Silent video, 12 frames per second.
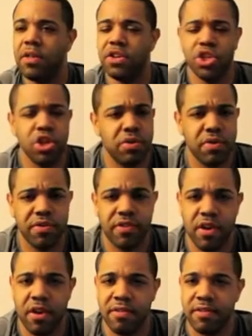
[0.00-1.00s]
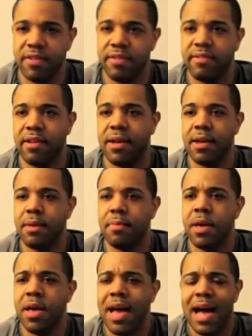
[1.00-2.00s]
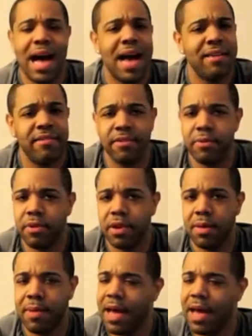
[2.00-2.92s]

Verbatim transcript: the sugary sauces, um, high sodium.